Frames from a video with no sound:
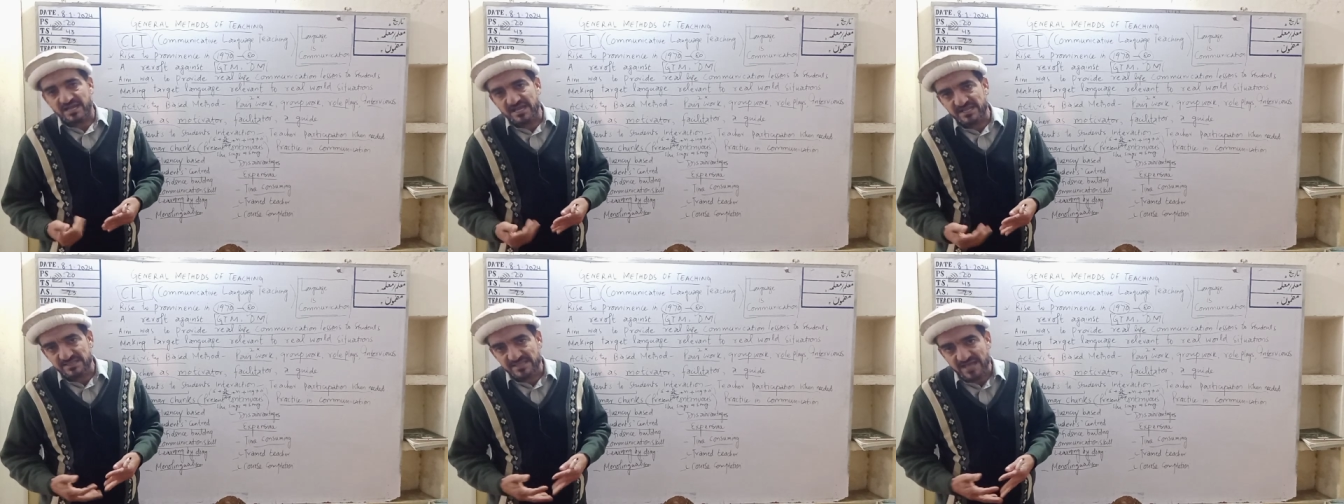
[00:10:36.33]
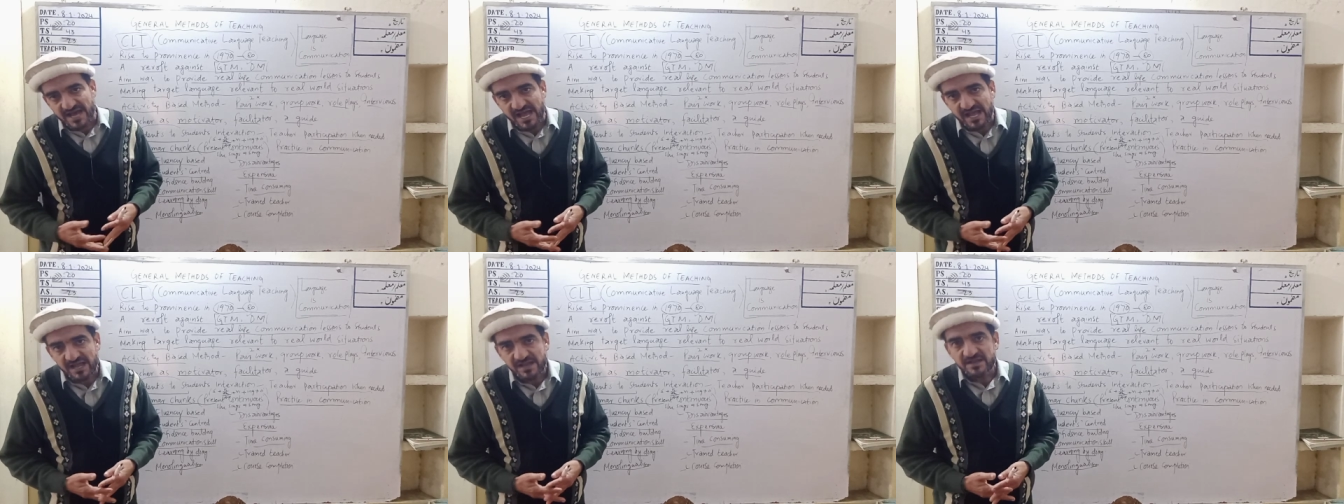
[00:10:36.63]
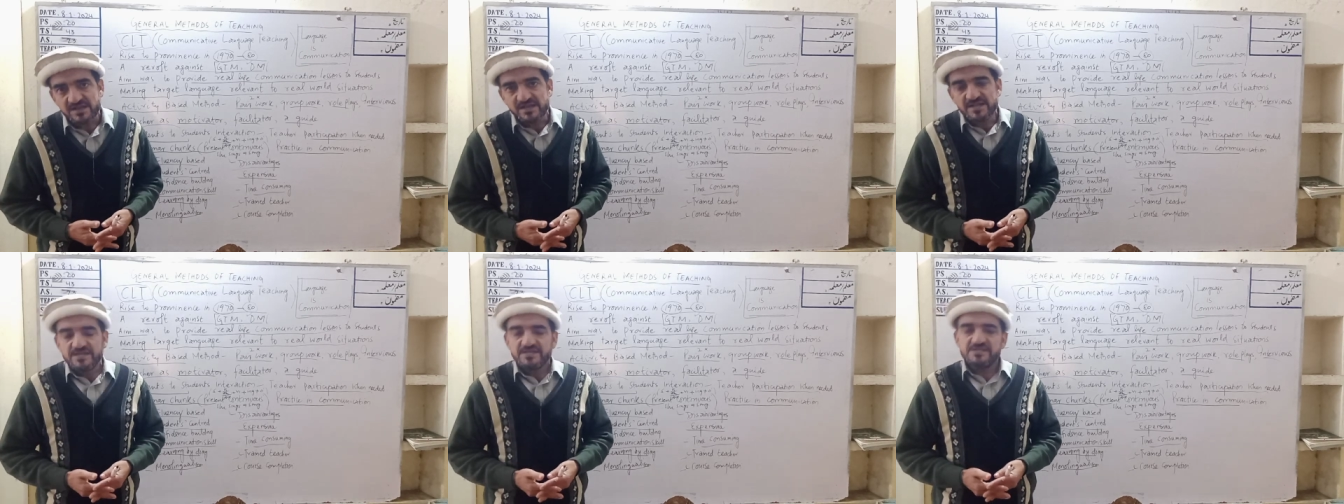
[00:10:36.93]
in
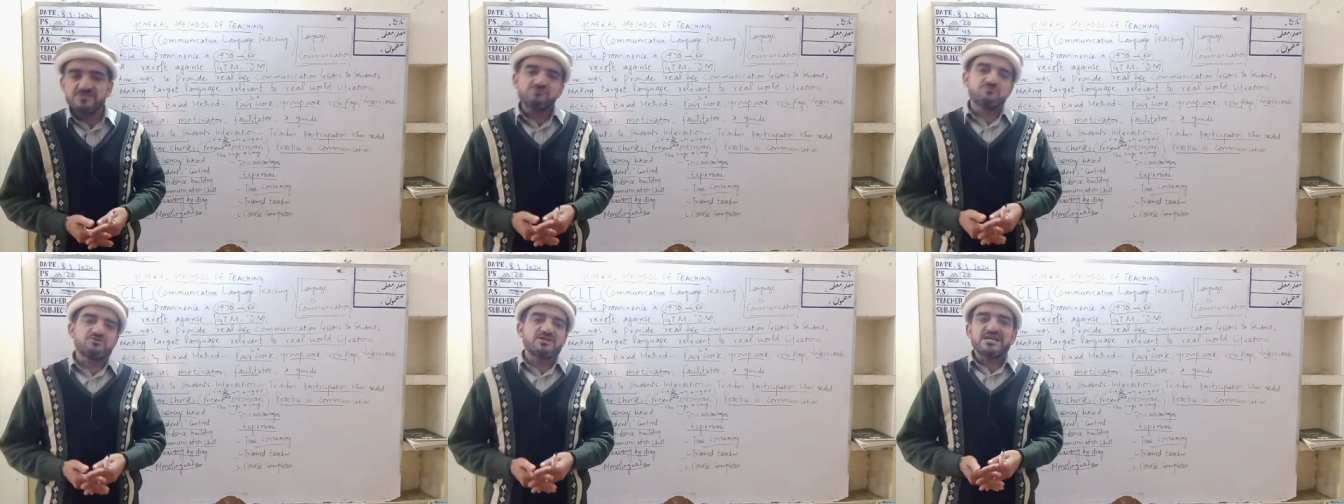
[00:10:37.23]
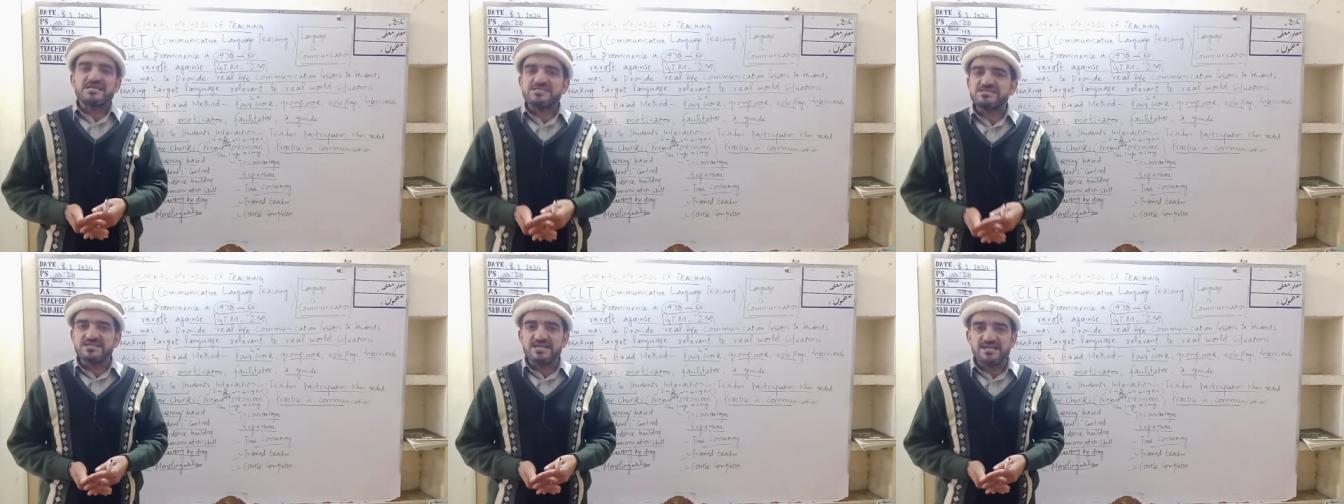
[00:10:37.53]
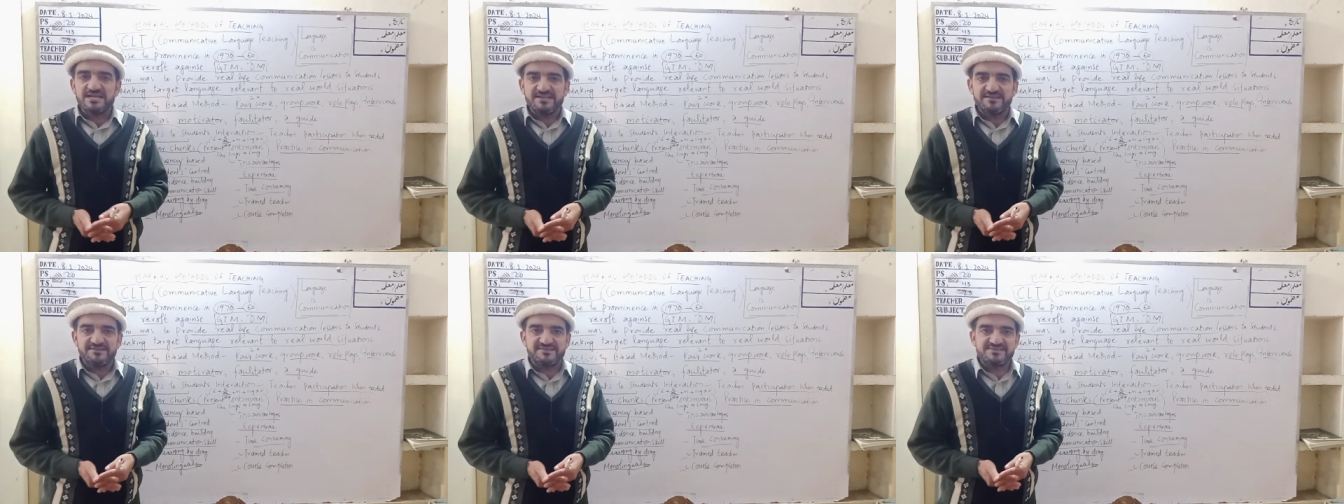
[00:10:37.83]
the
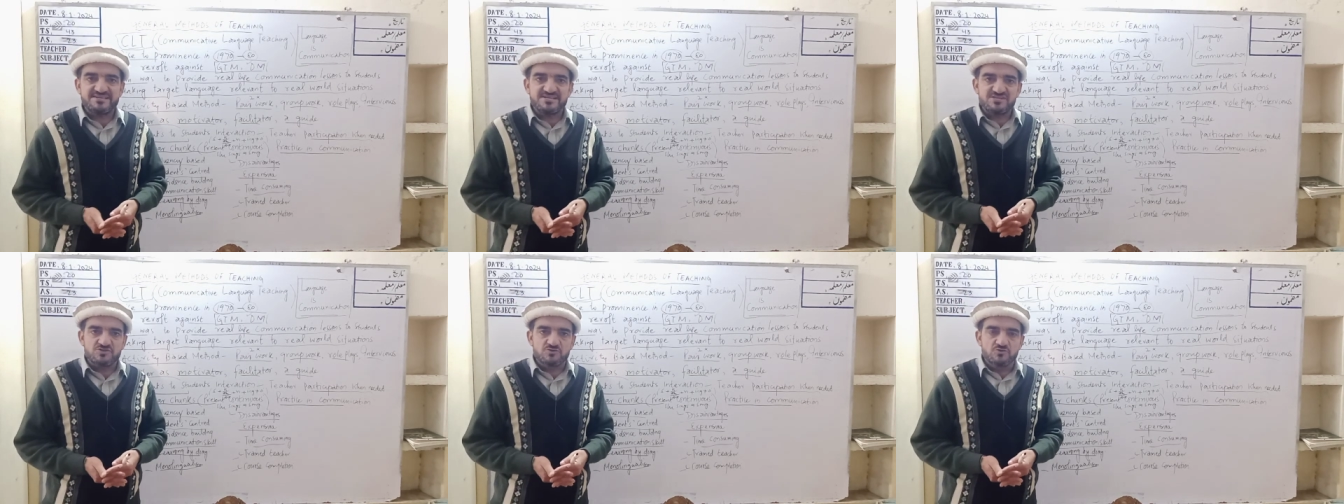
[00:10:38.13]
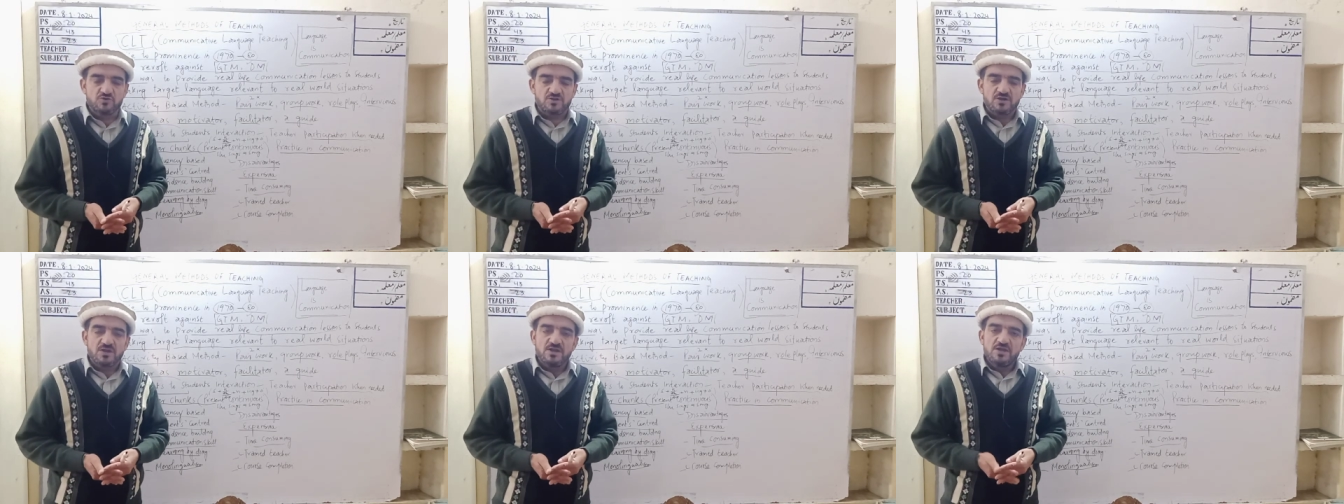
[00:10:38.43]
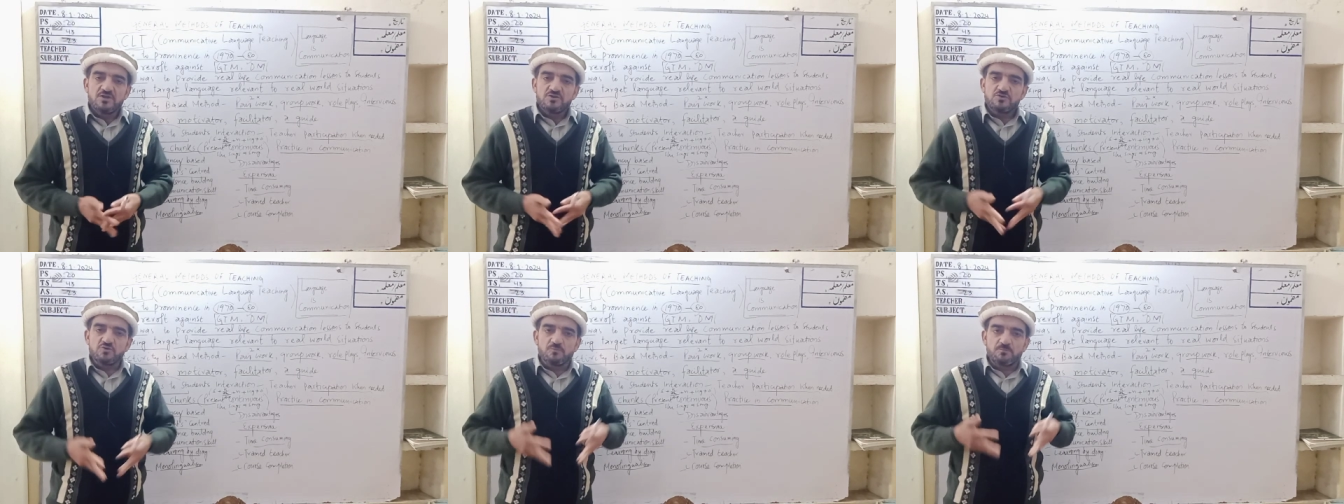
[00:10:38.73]
educational institute
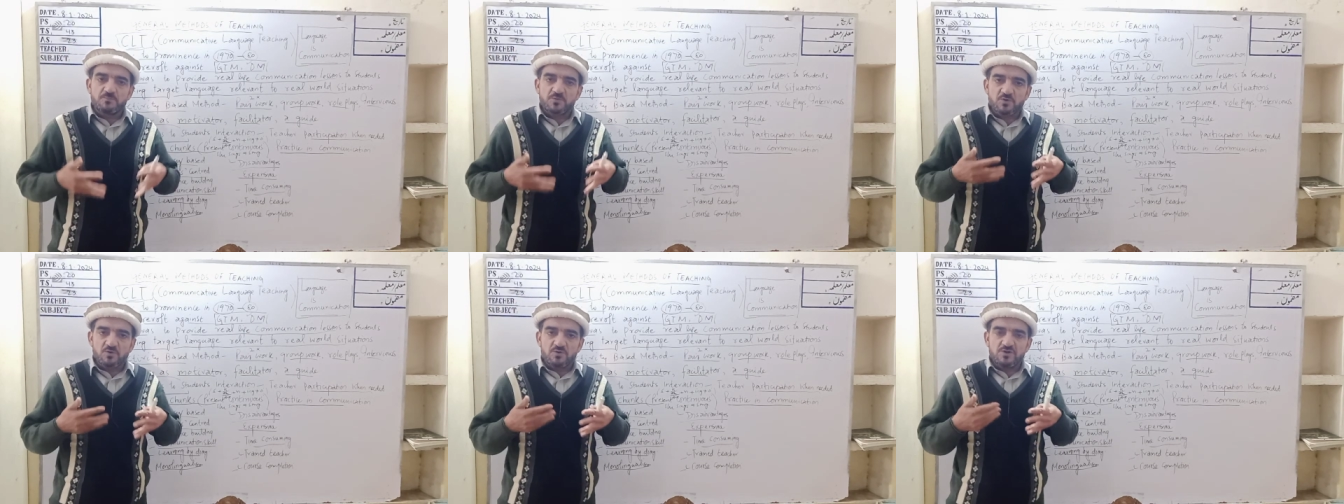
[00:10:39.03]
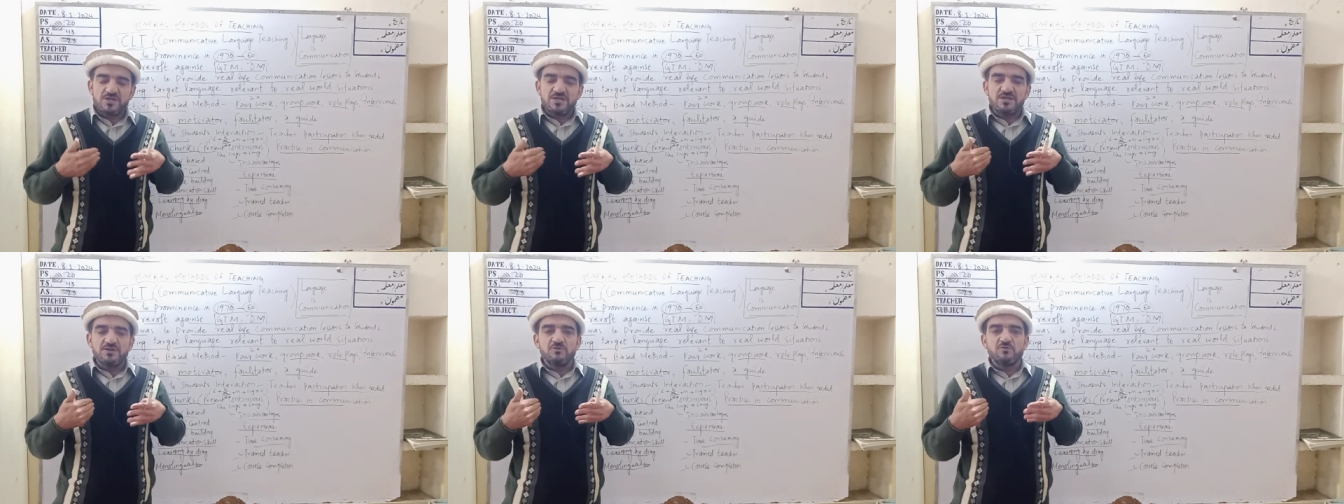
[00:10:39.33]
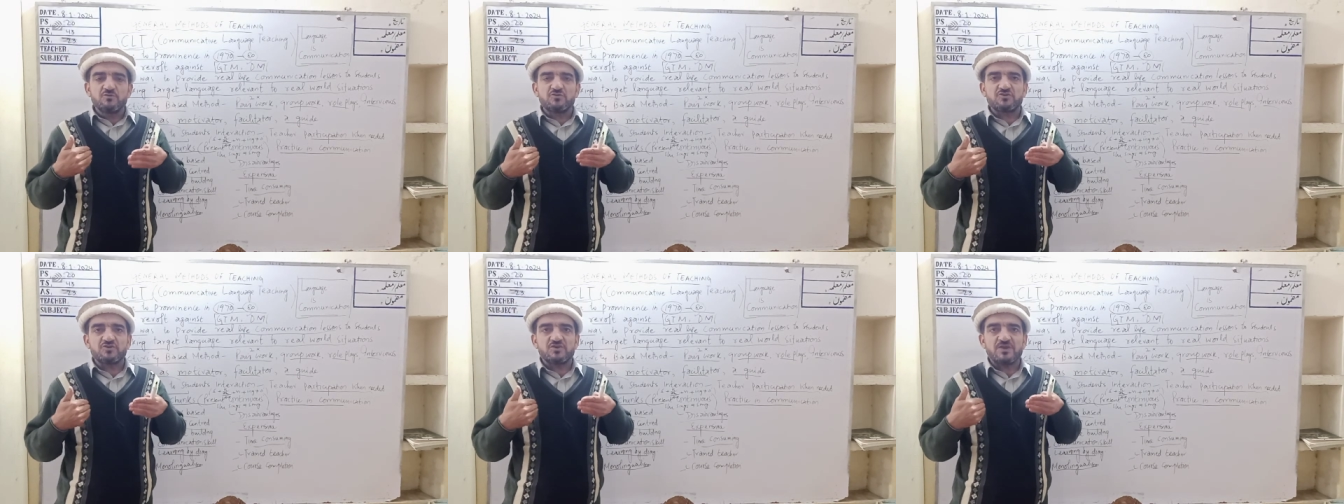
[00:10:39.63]
to produce